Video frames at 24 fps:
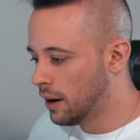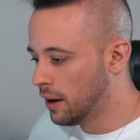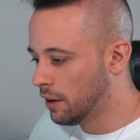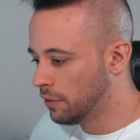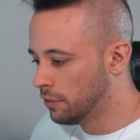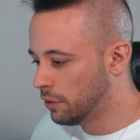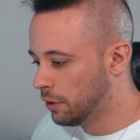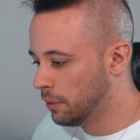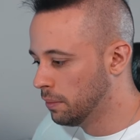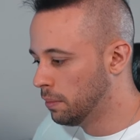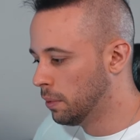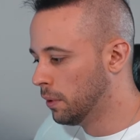
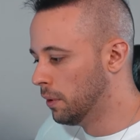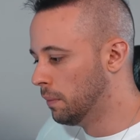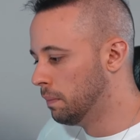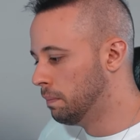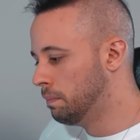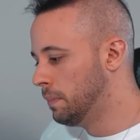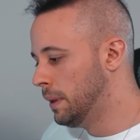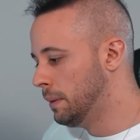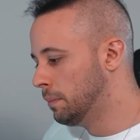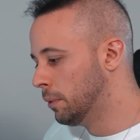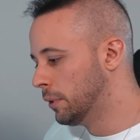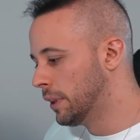for
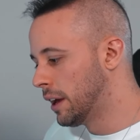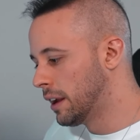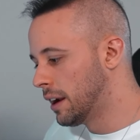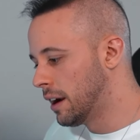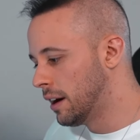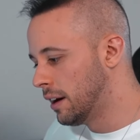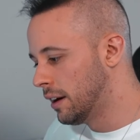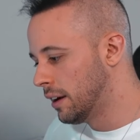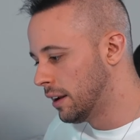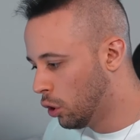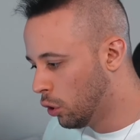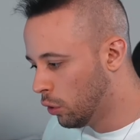people that
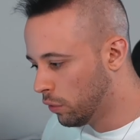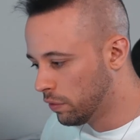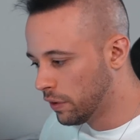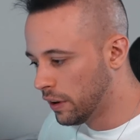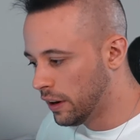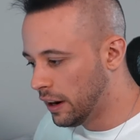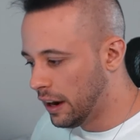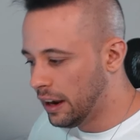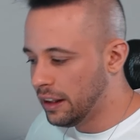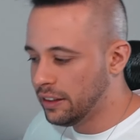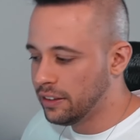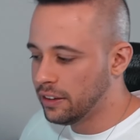are over
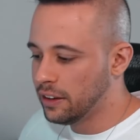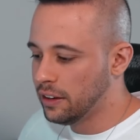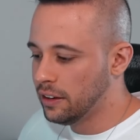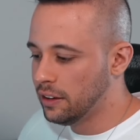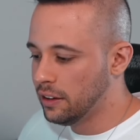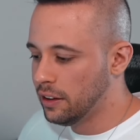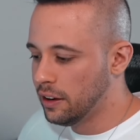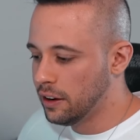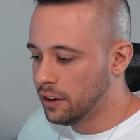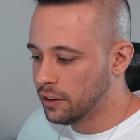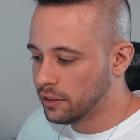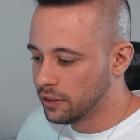
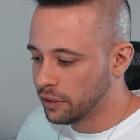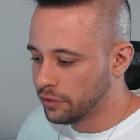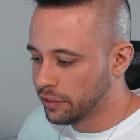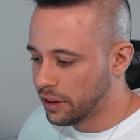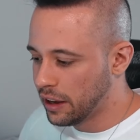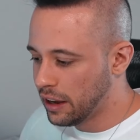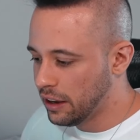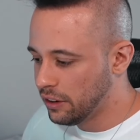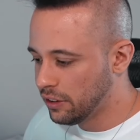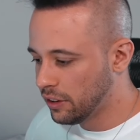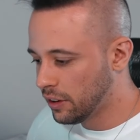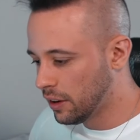18 years of
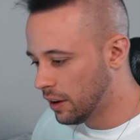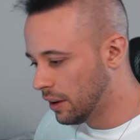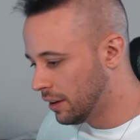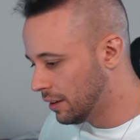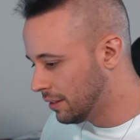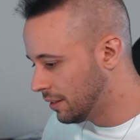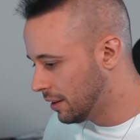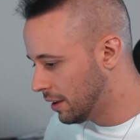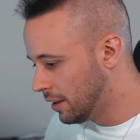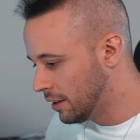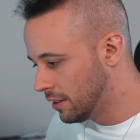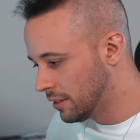age,
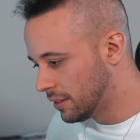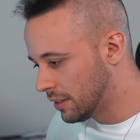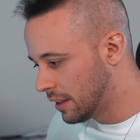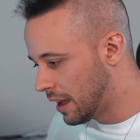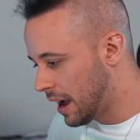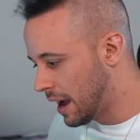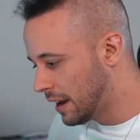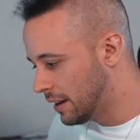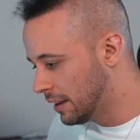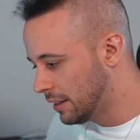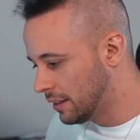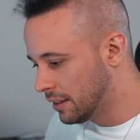and it is
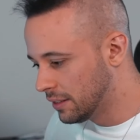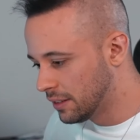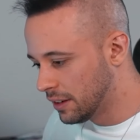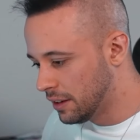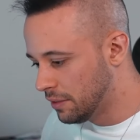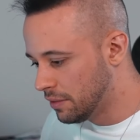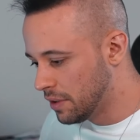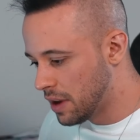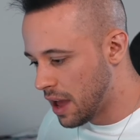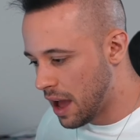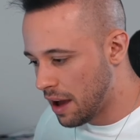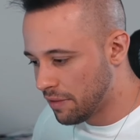not. It doesn't
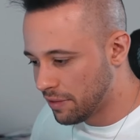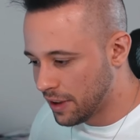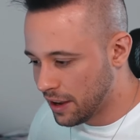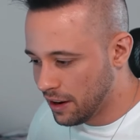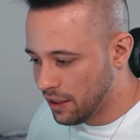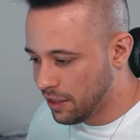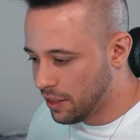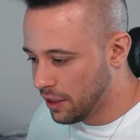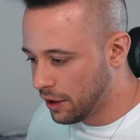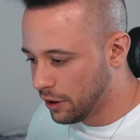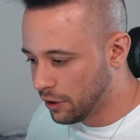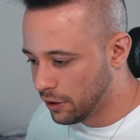even have
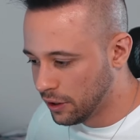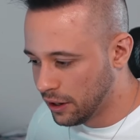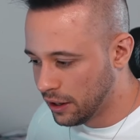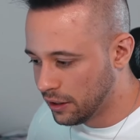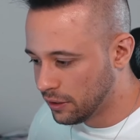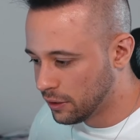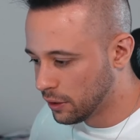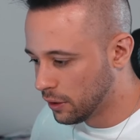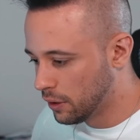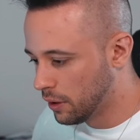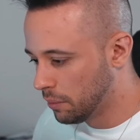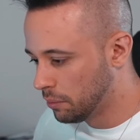anything on it.
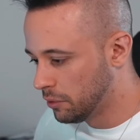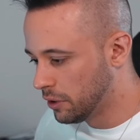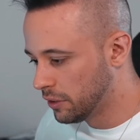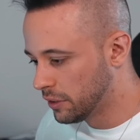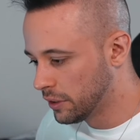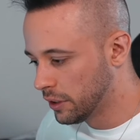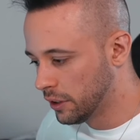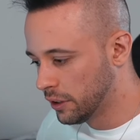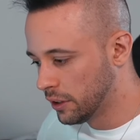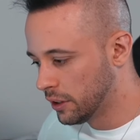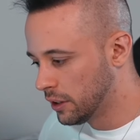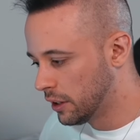So I'm just
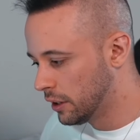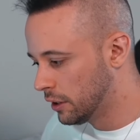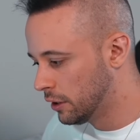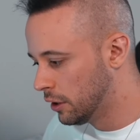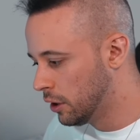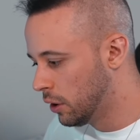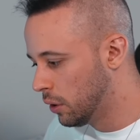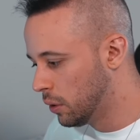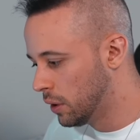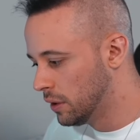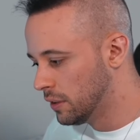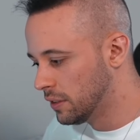going to click
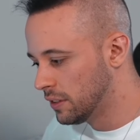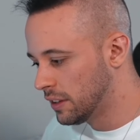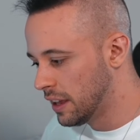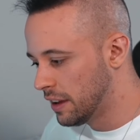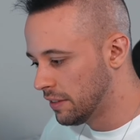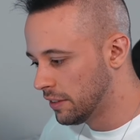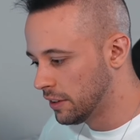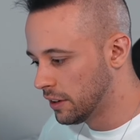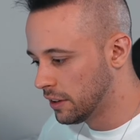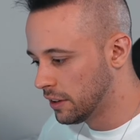no and save and